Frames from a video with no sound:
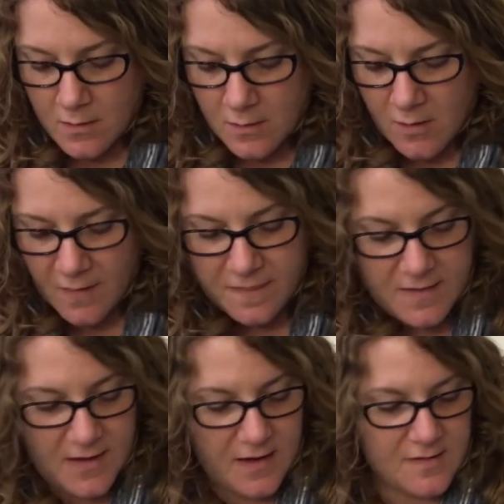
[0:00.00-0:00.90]
Got
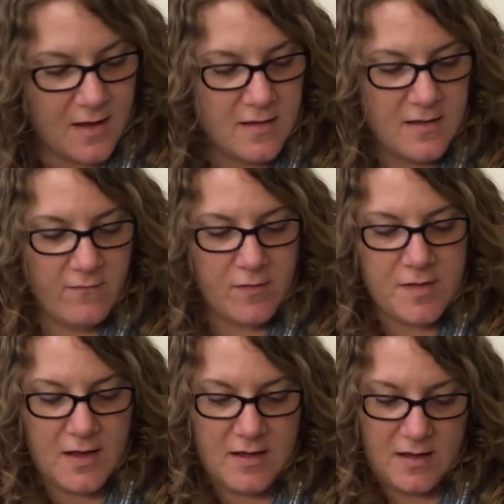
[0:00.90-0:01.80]
these. I had never
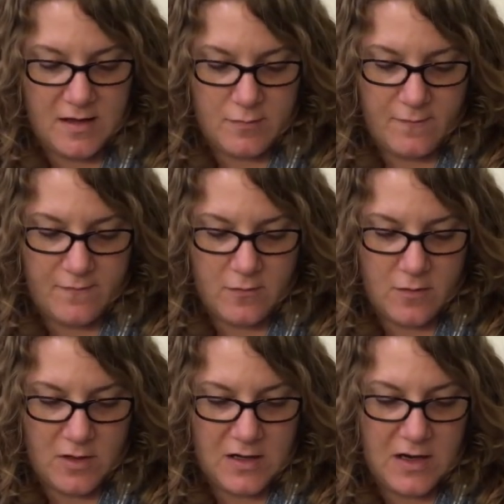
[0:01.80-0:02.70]
seen these before,
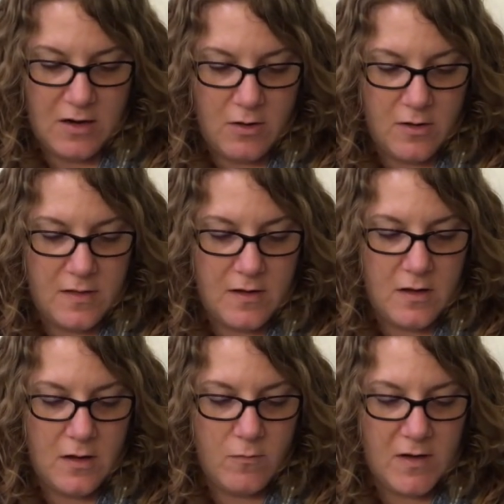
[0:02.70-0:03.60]
and they are the
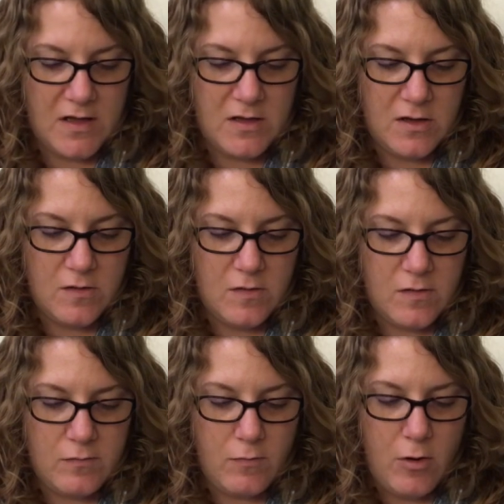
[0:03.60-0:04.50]

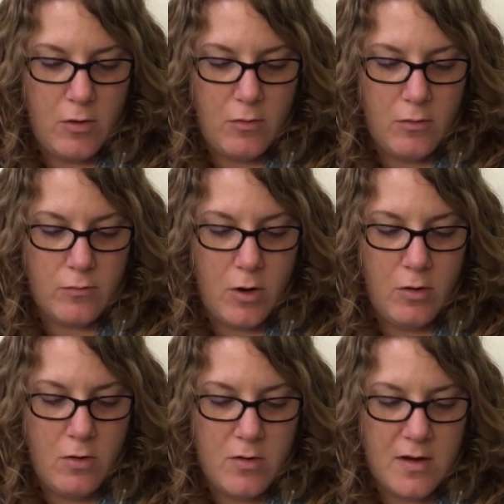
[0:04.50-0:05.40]
ready-to-use roll, roll
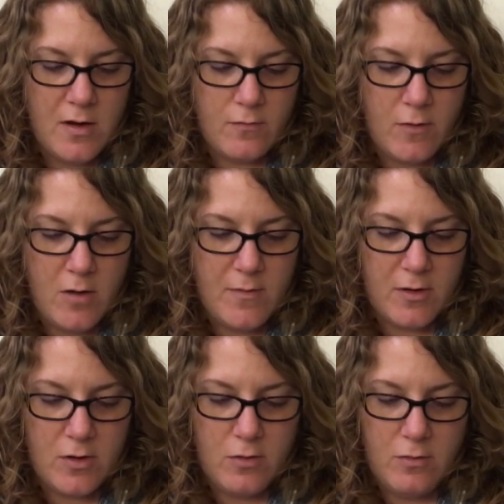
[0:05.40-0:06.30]
On Aroma
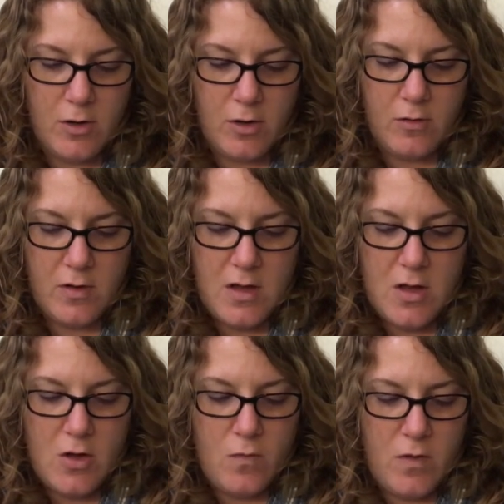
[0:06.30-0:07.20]
Guru.
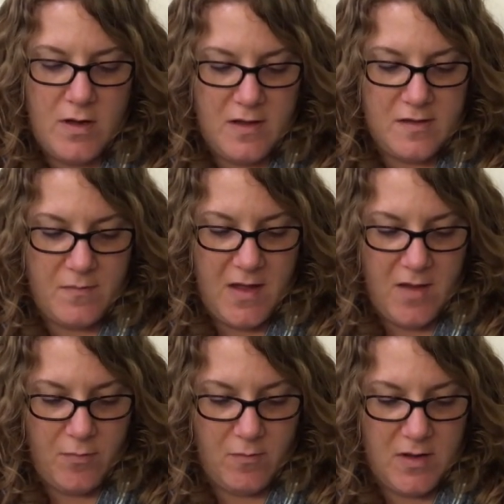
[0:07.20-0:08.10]
One is the
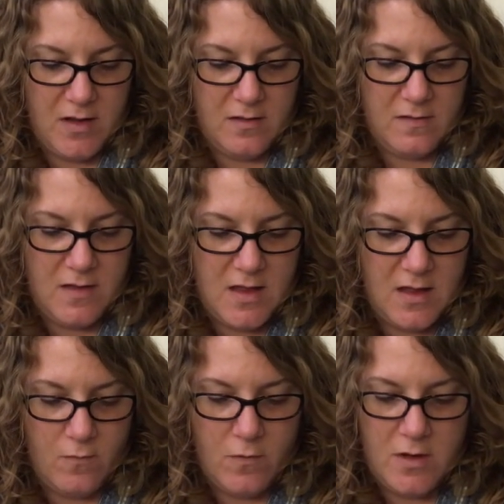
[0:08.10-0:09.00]
peppermint,
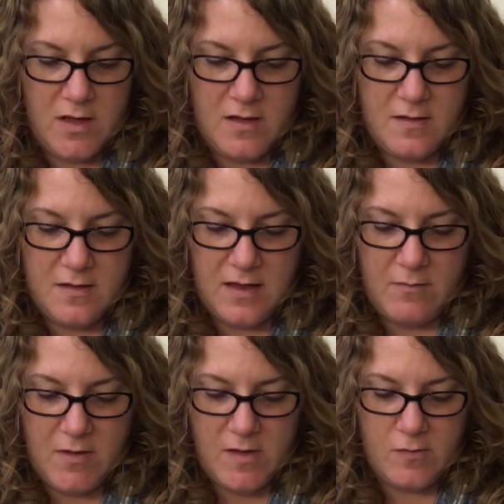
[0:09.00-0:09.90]
and one is the
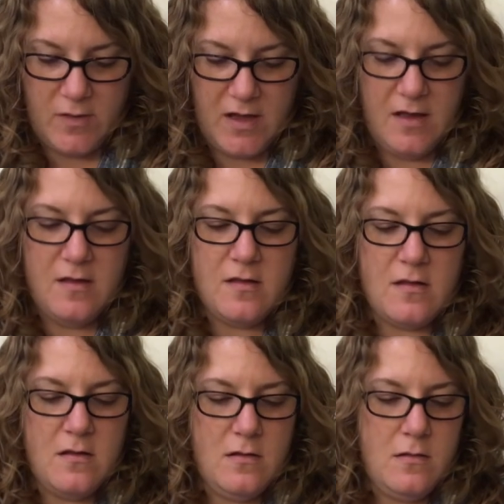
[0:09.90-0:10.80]
muscle ease.
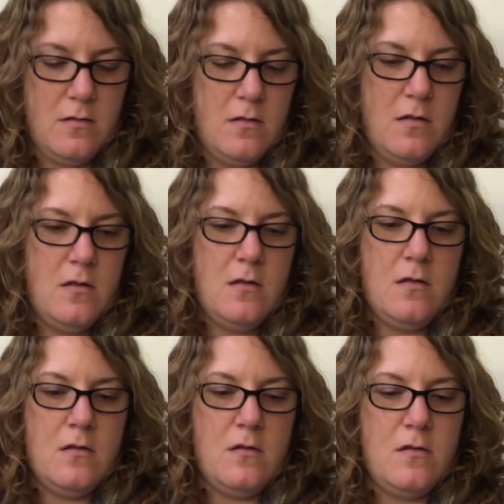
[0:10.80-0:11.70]

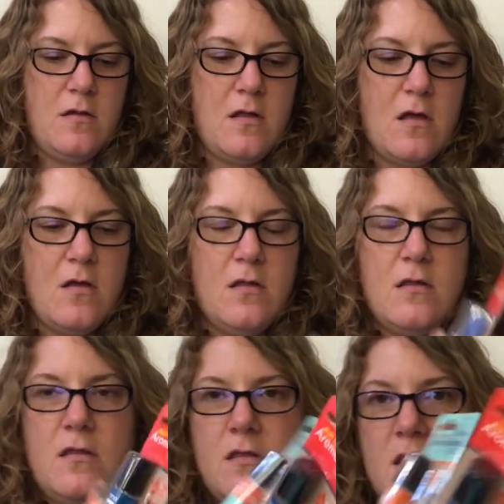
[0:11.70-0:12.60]
So I got
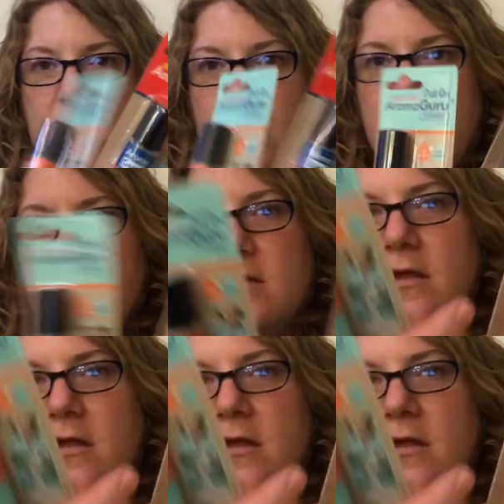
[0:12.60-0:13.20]
these.